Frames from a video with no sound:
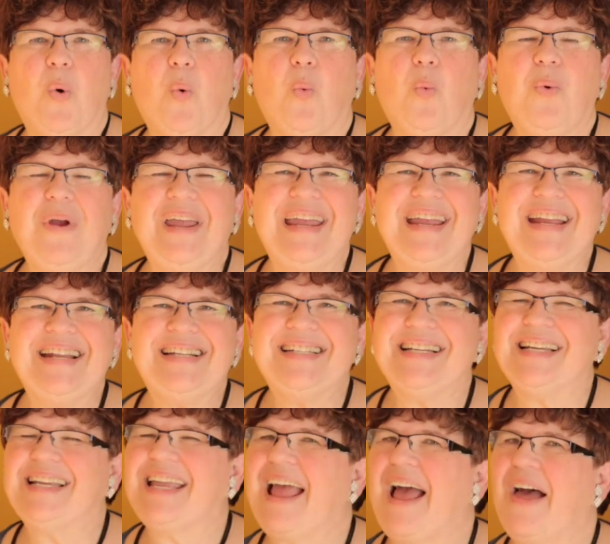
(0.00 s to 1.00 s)
we
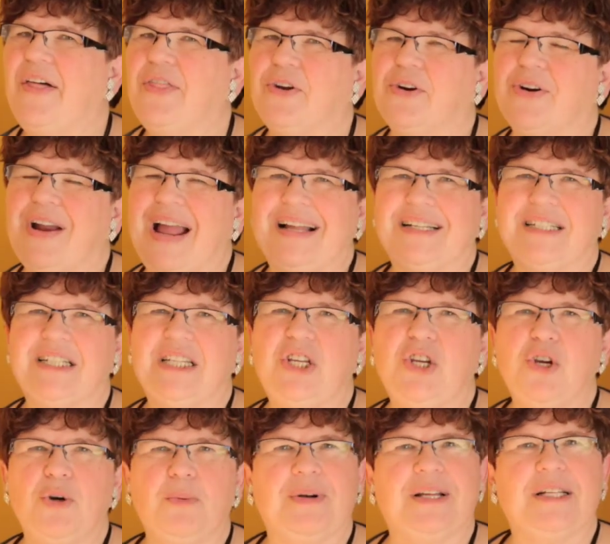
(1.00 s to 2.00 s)
together as
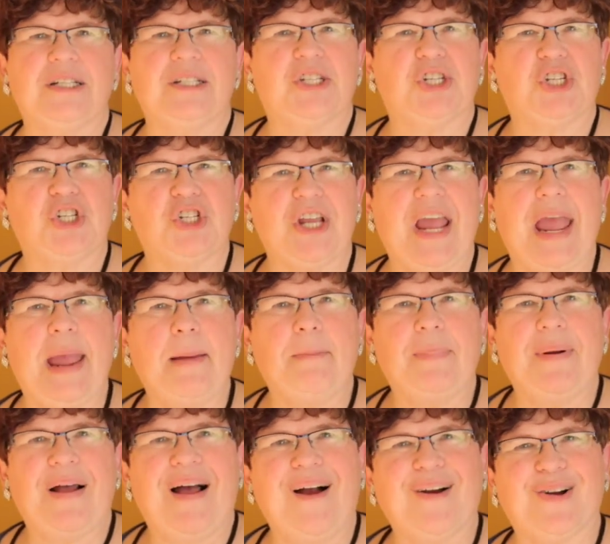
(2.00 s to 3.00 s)
humans shape
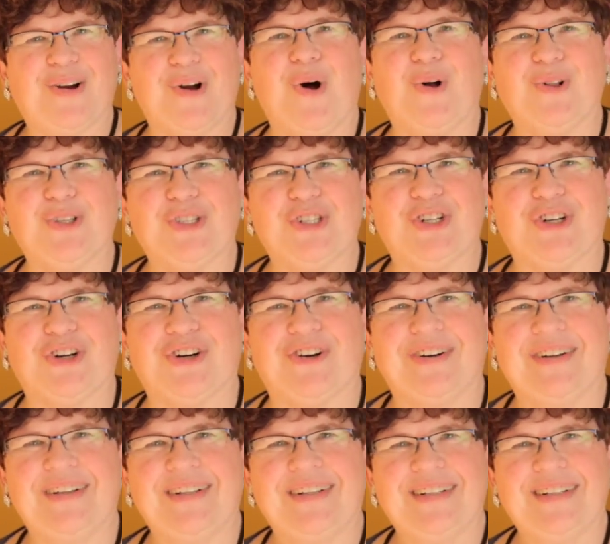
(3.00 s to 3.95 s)
a culture